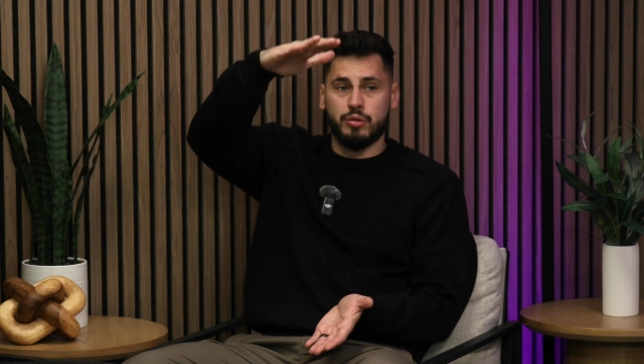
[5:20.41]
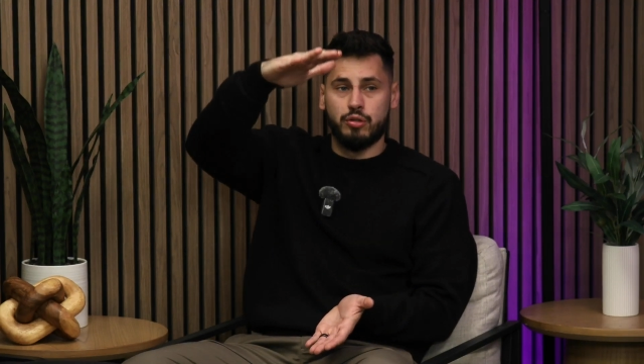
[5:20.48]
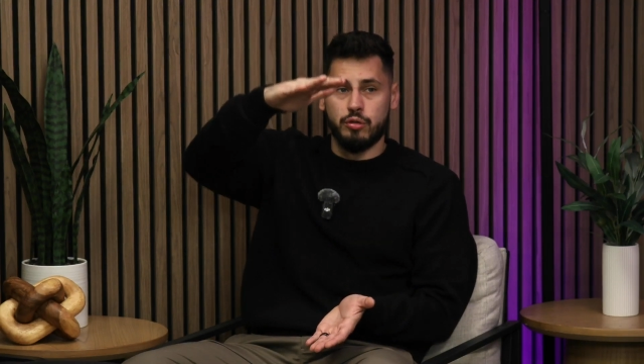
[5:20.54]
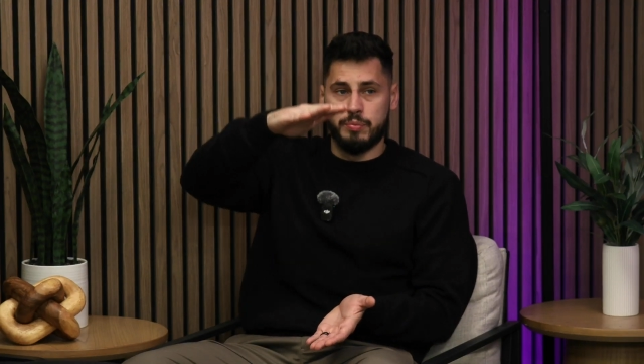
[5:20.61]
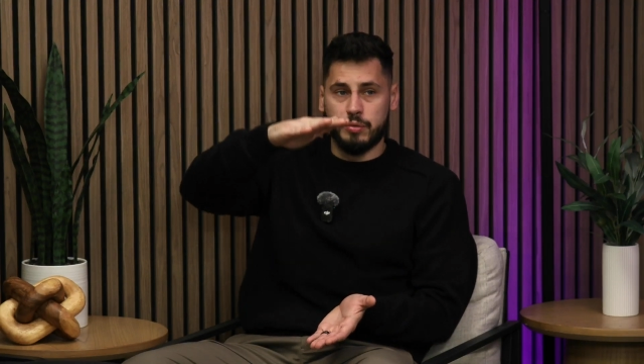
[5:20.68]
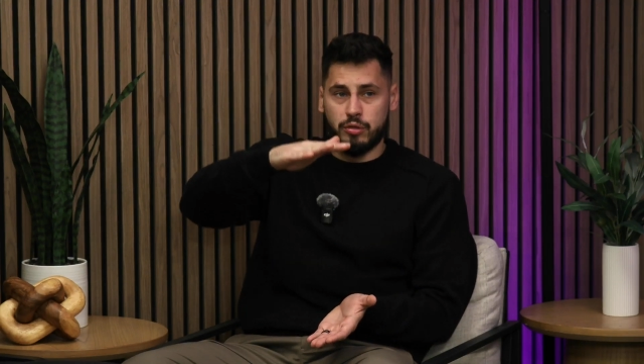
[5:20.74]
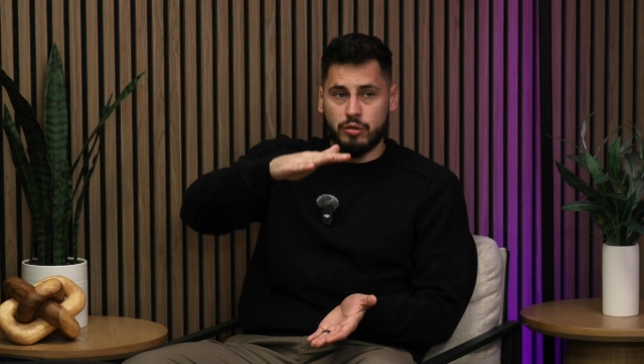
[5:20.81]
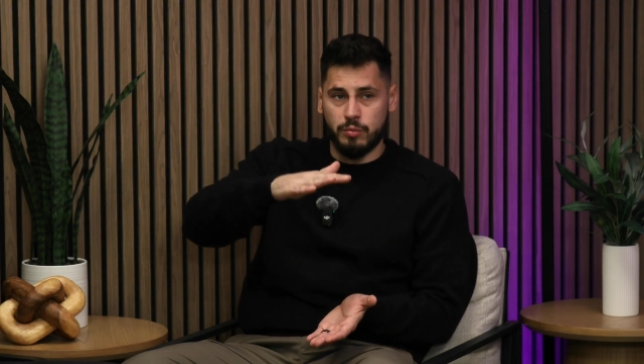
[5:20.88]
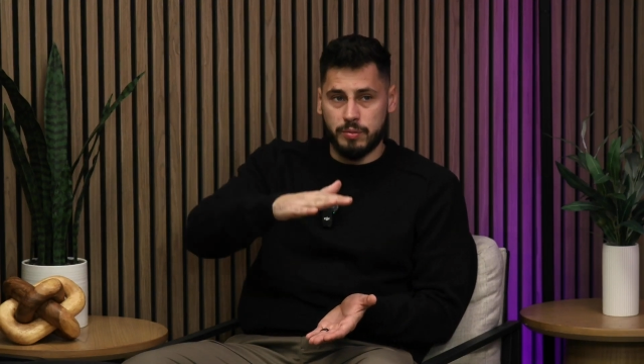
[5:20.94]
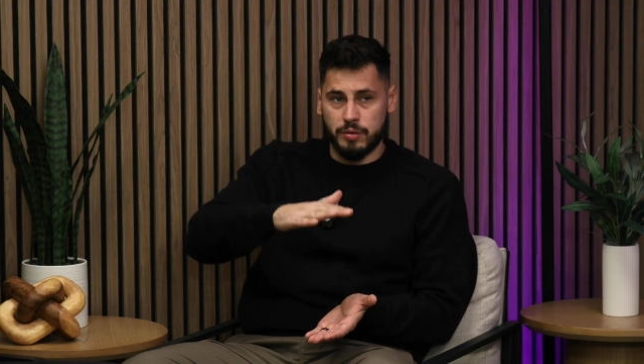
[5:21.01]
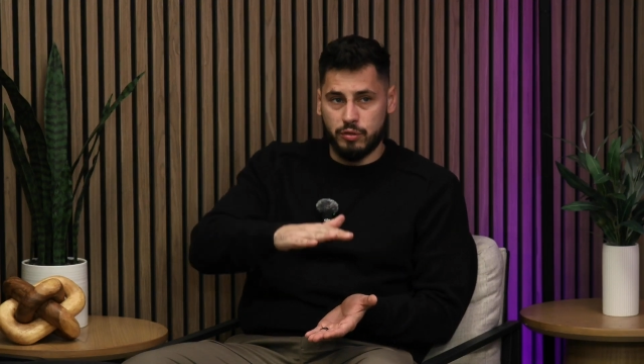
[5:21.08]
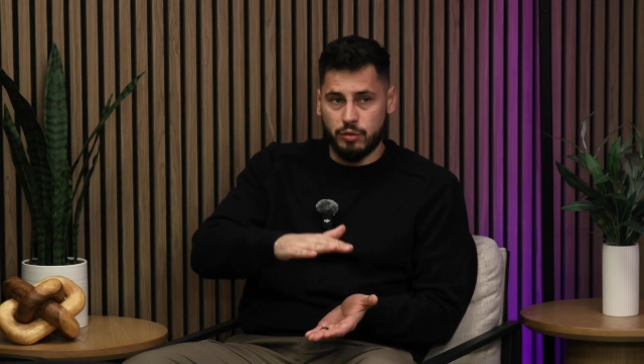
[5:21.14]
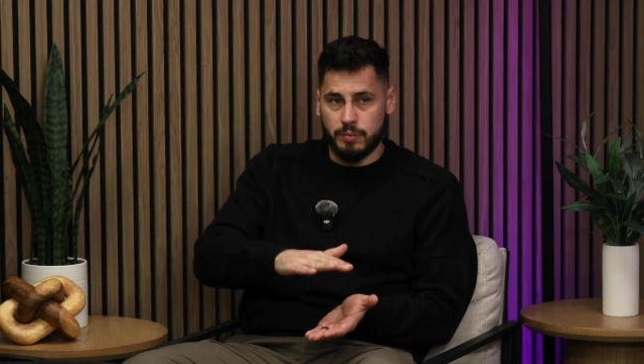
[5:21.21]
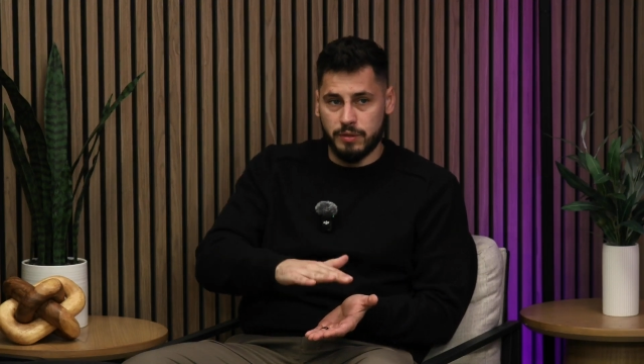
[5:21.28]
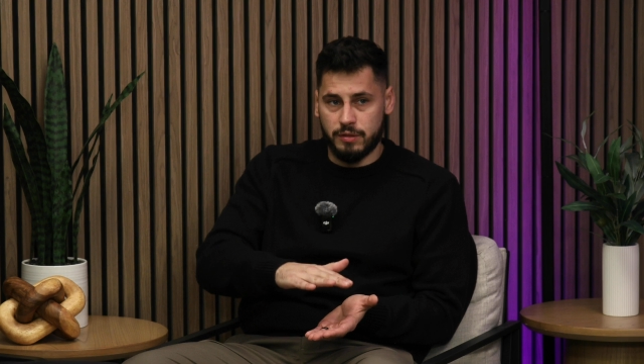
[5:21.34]

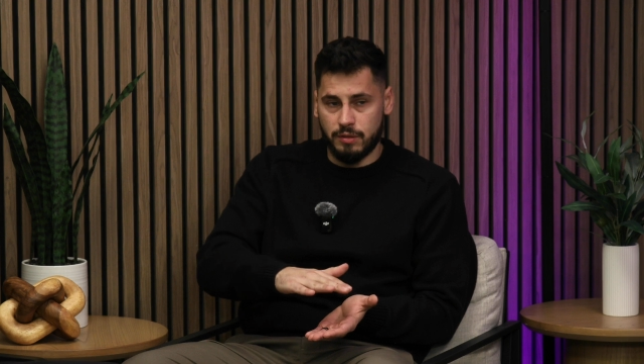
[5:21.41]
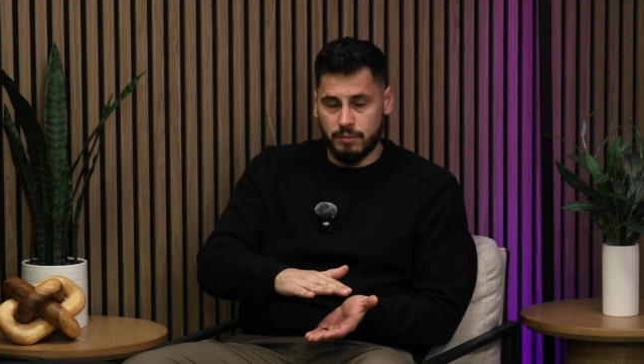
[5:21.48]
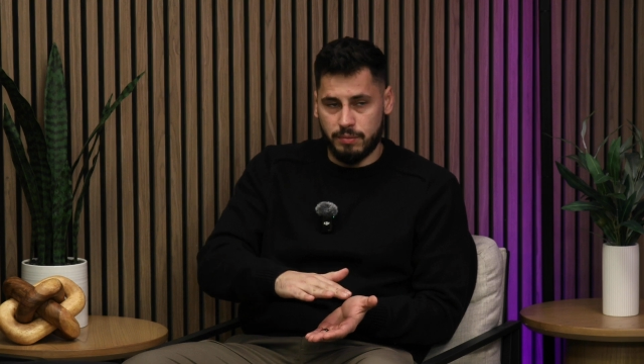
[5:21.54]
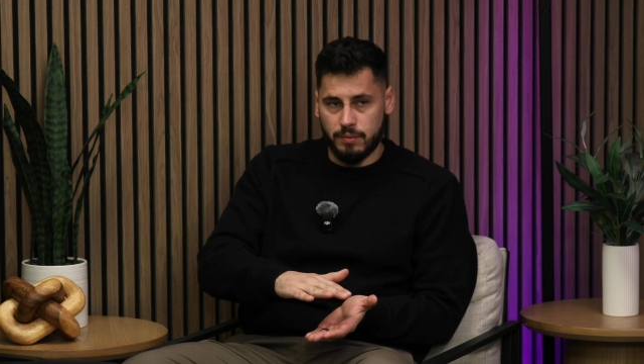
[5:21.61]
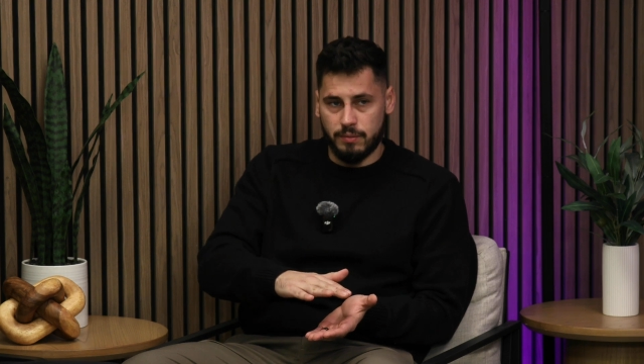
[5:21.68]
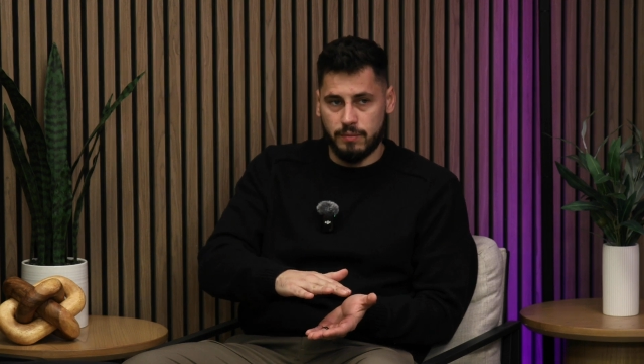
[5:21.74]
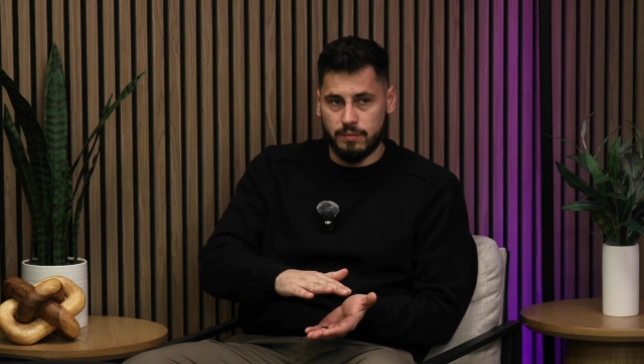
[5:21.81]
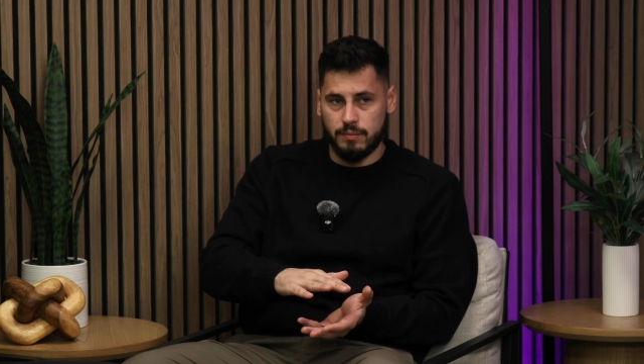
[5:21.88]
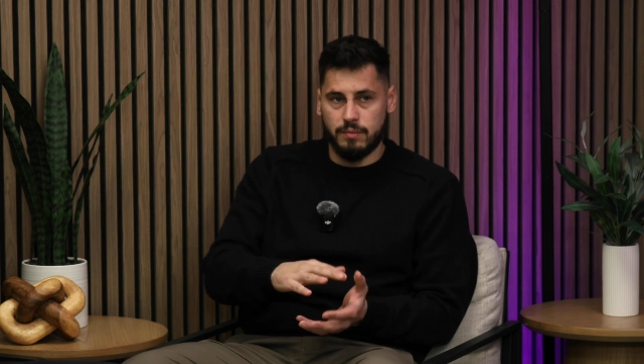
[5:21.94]
simple,